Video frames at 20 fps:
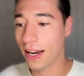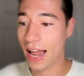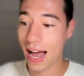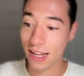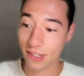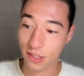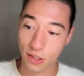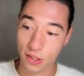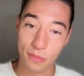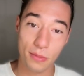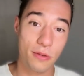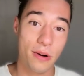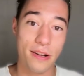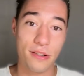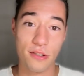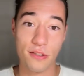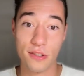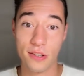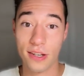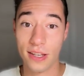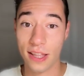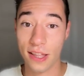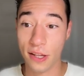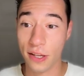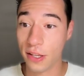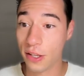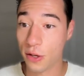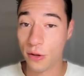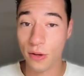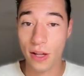ask some questions to the
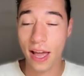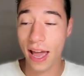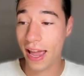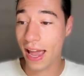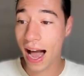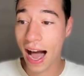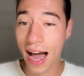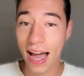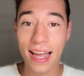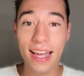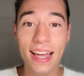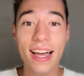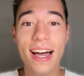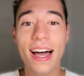AI,